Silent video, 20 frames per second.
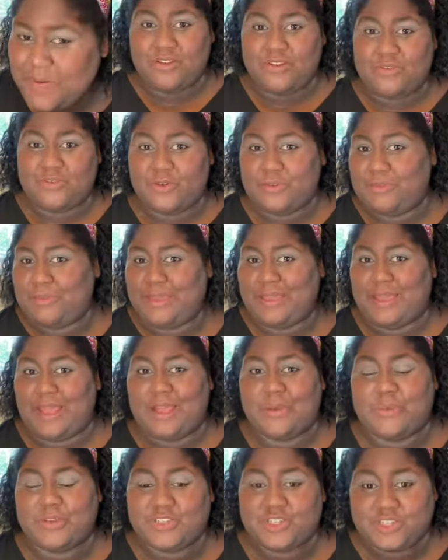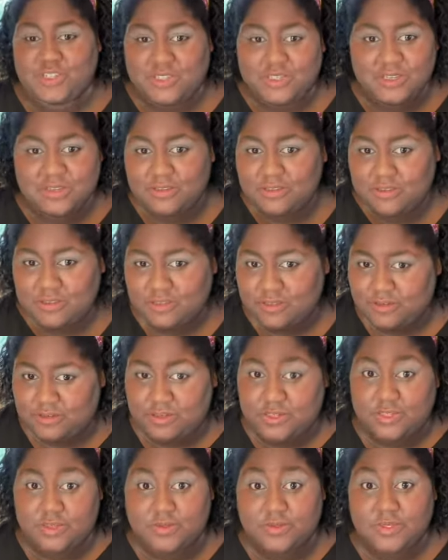For me, I would just
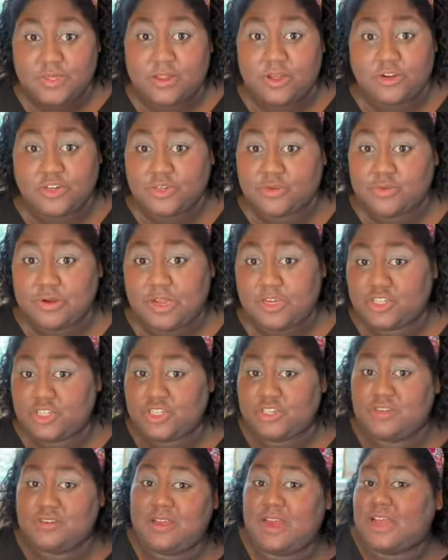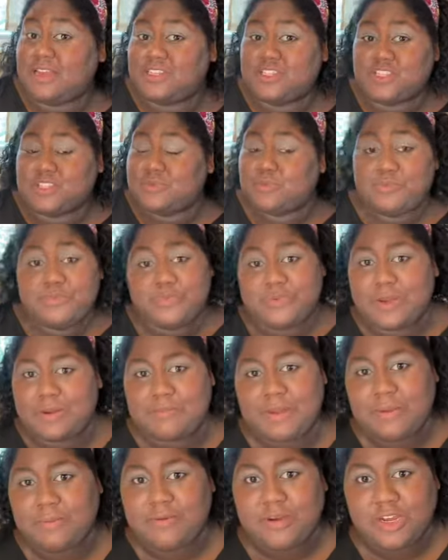use a larger brush. I'd just bring
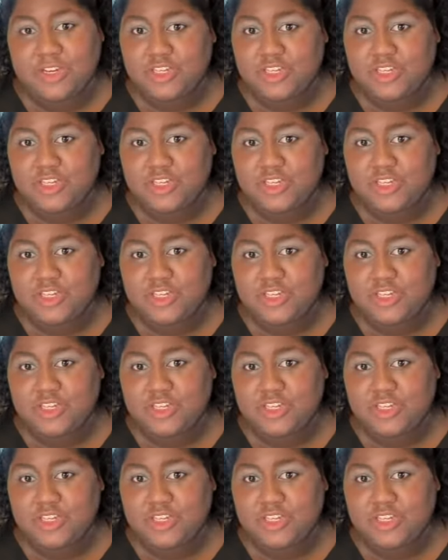my